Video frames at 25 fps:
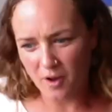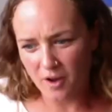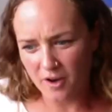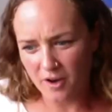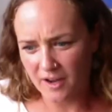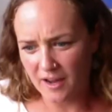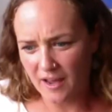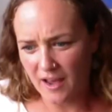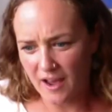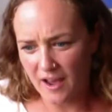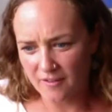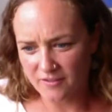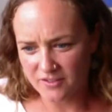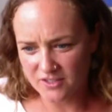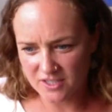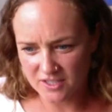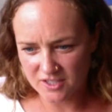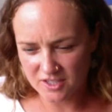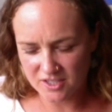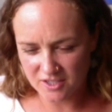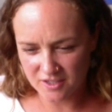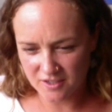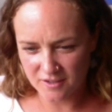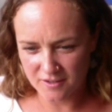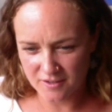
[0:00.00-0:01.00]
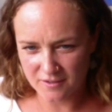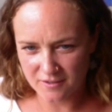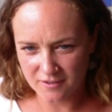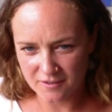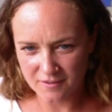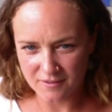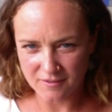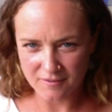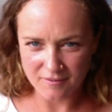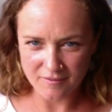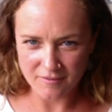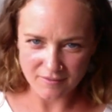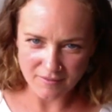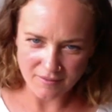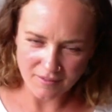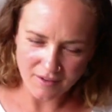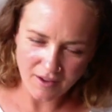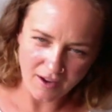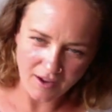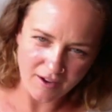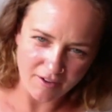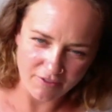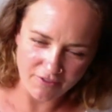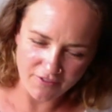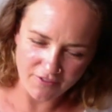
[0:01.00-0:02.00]
already have such a
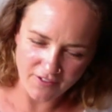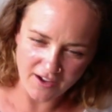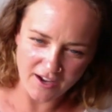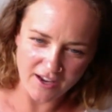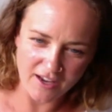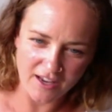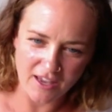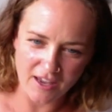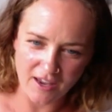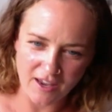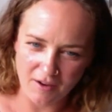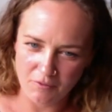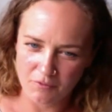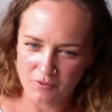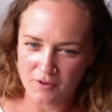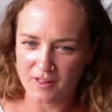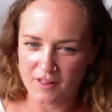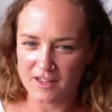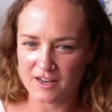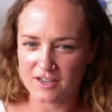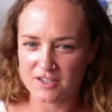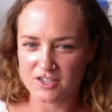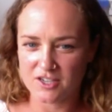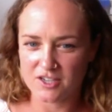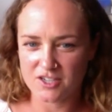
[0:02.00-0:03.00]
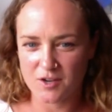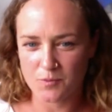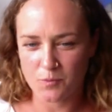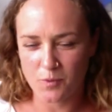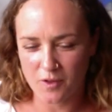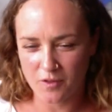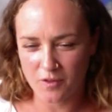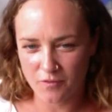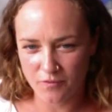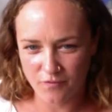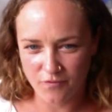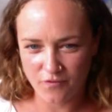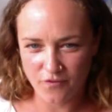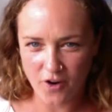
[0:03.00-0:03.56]
kind of finicky relationship with